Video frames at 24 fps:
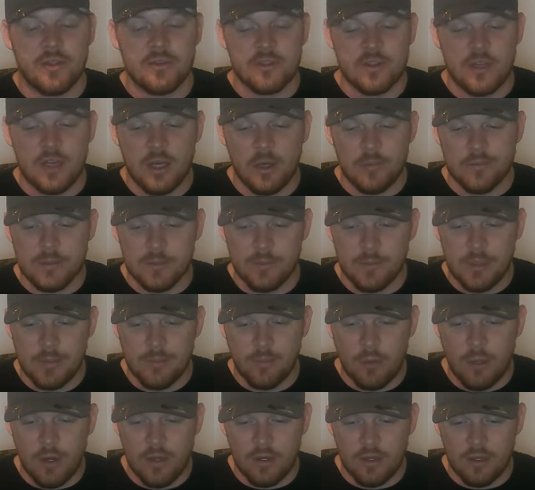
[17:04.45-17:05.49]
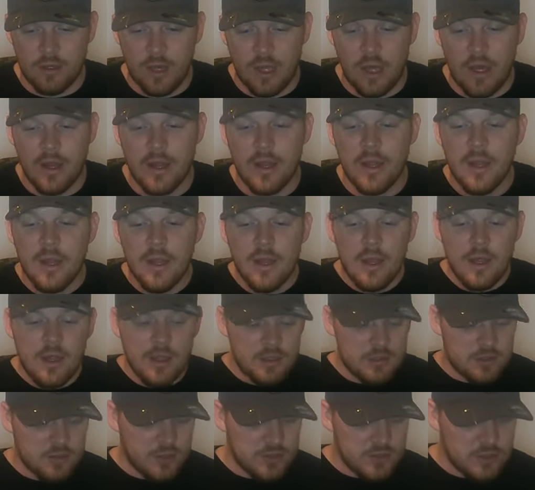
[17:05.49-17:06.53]
It's going to help some people out a lot.
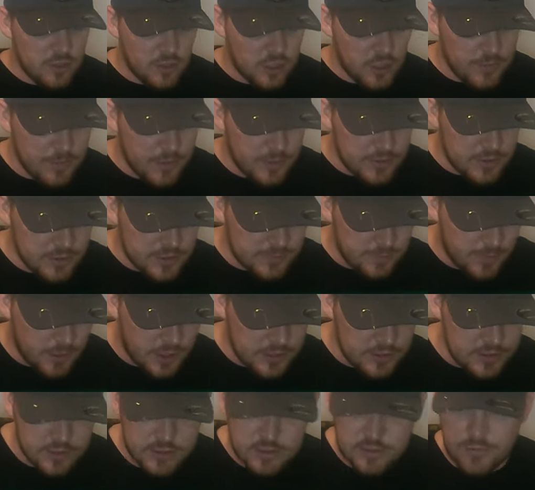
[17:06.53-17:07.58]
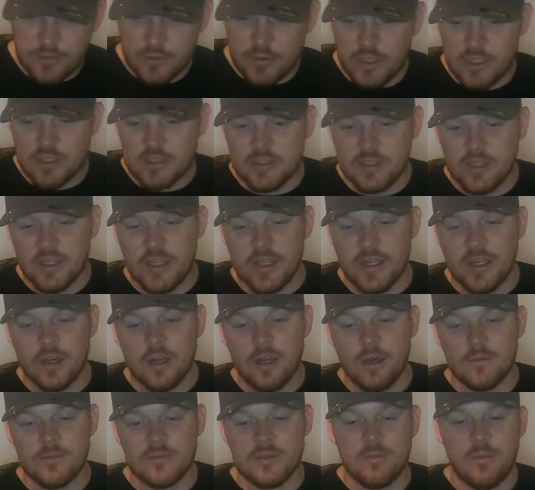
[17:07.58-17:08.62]
So let's talk about the sponsors for this thing.
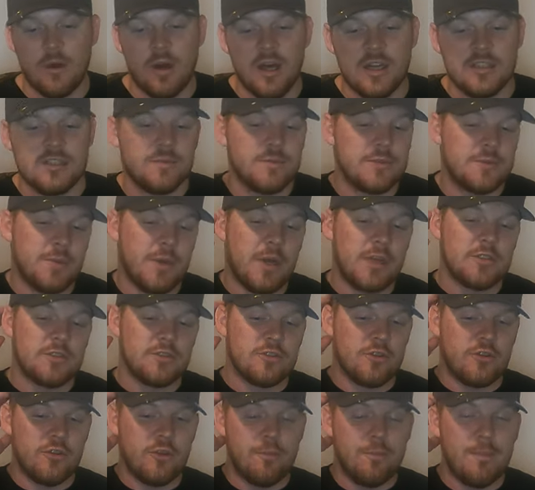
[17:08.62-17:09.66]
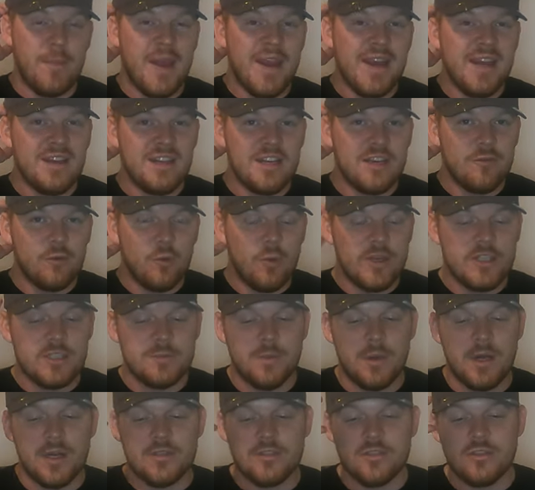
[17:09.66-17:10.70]
Some awesome sponsors. So the main giveaway
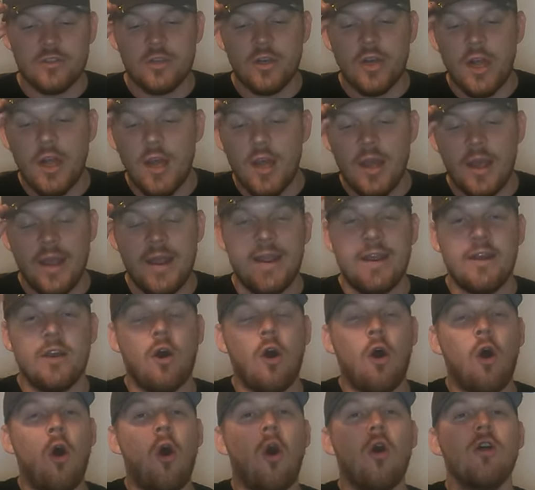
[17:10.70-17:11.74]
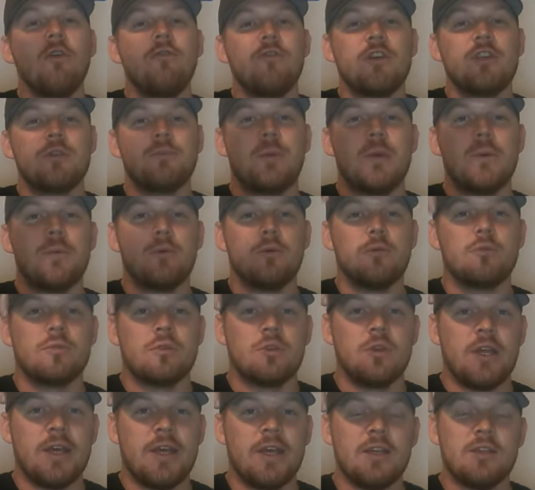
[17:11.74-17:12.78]
sponsor, and all of these people's
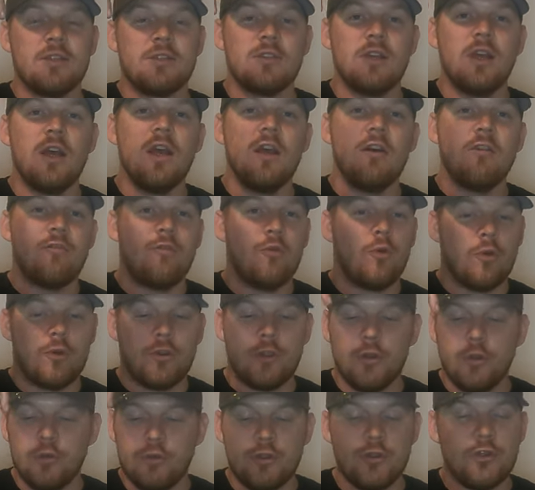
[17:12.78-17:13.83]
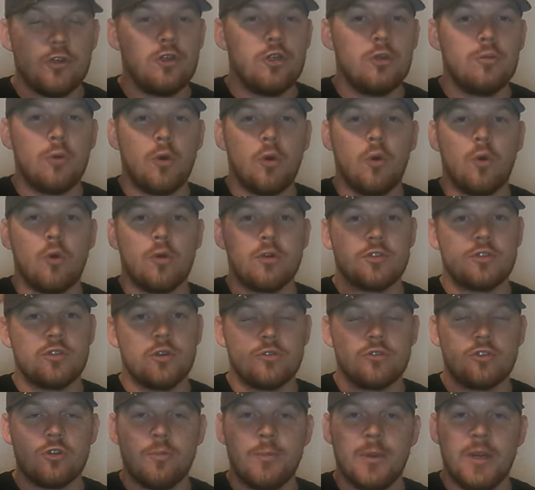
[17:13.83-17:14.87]
links for YouTube or
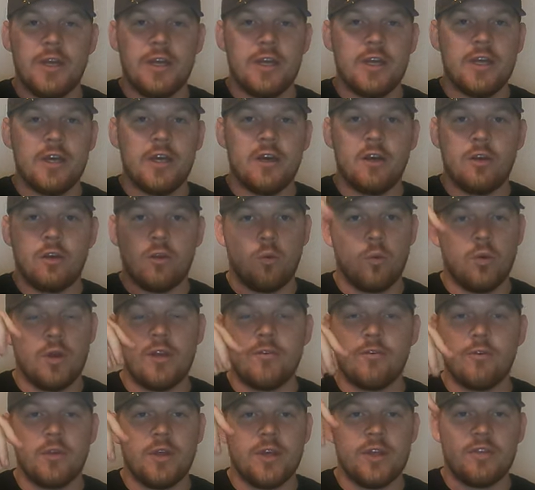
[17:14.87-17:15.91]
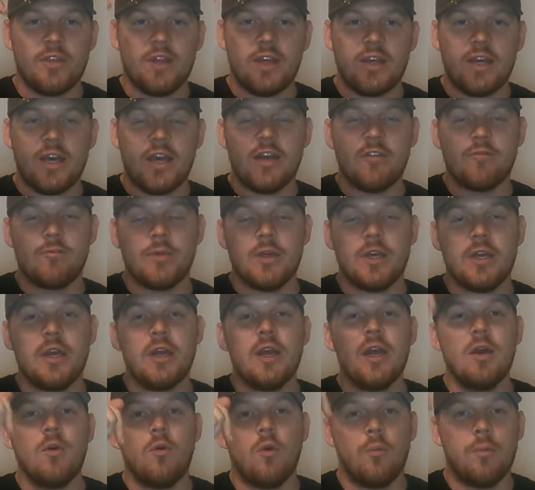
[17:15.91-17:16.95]
social media or whatever link they gave
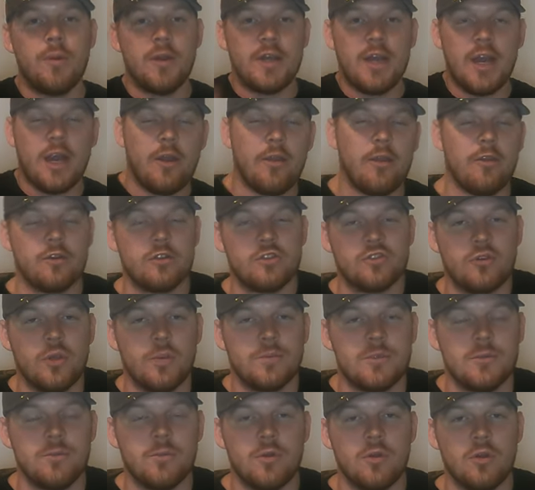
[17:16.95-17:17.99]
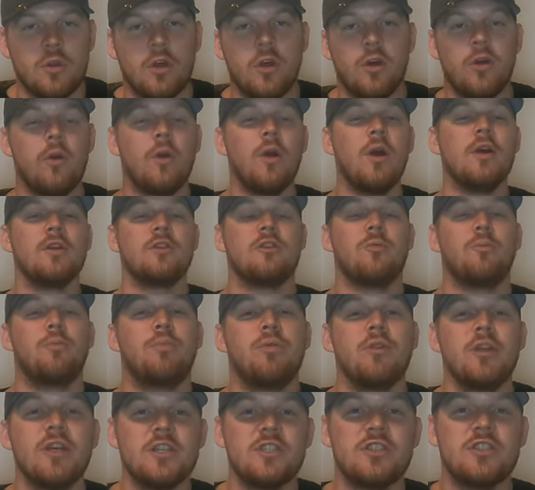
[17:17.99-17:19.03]
me, will be down in the description below. So
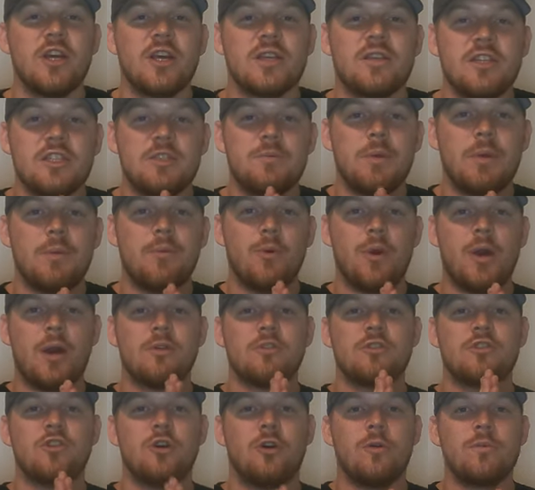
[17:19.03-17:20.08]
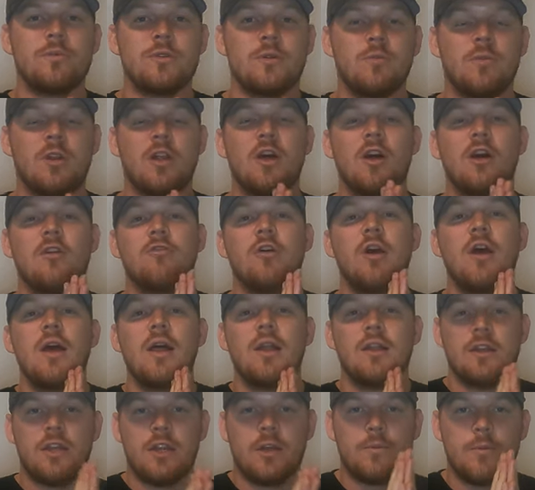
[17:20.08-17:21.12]
please check these people out, show them some love,
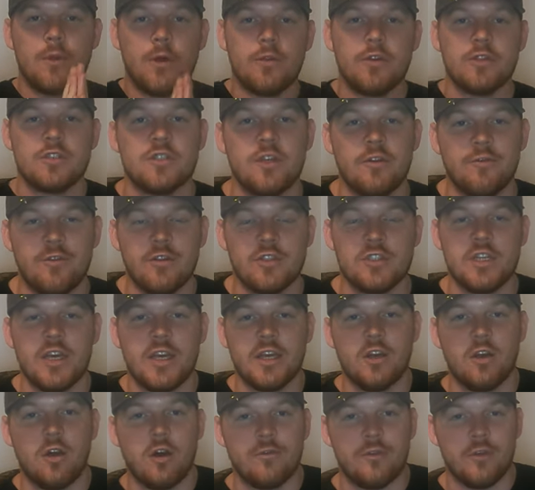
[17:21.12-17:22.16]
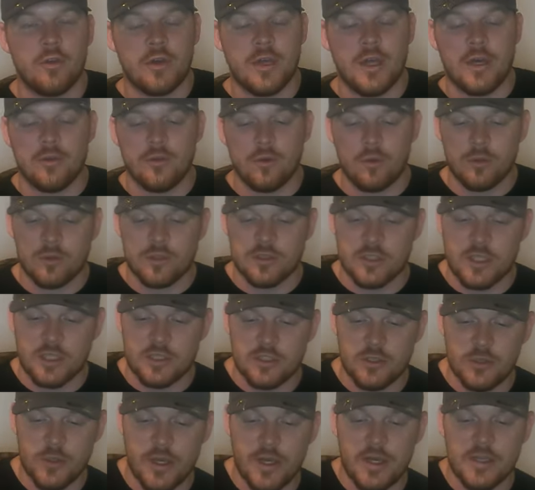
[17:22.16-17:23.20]
let them know that Sunfish King and Off the Hook Outdoors
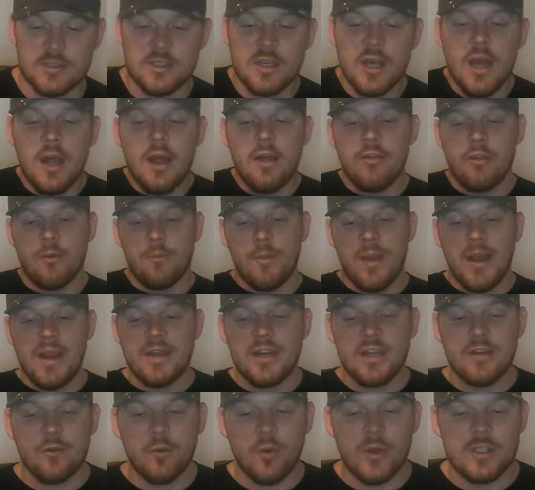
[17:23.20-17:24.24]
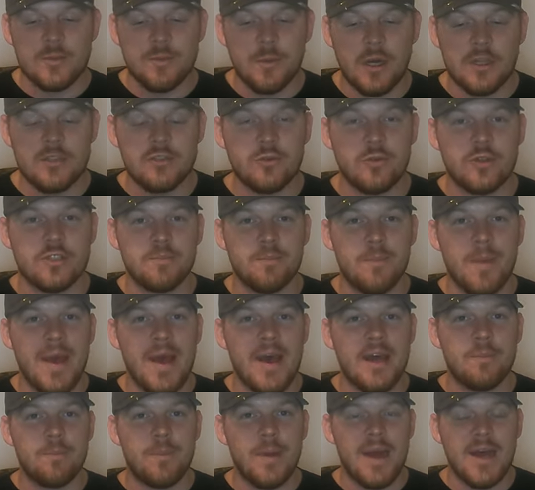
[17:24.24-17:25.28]
sent you guys. The main giveaway sponsor is
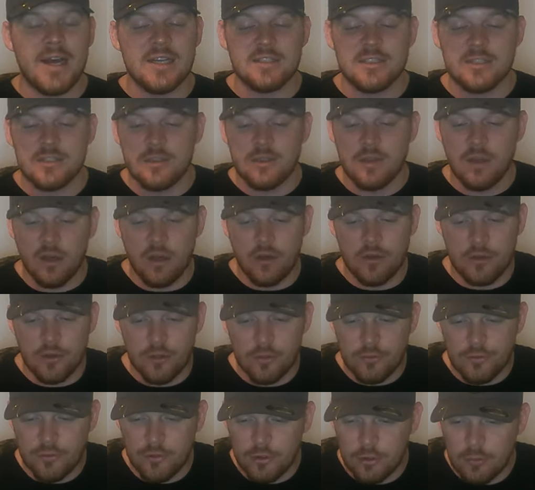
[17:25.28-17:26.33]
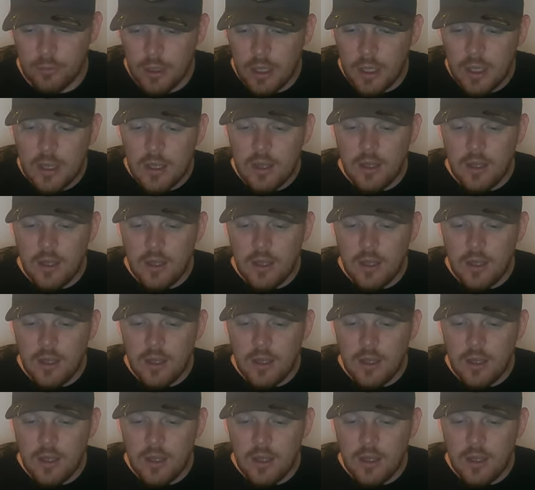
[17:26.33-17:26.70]
Mad Bassin on YouTube.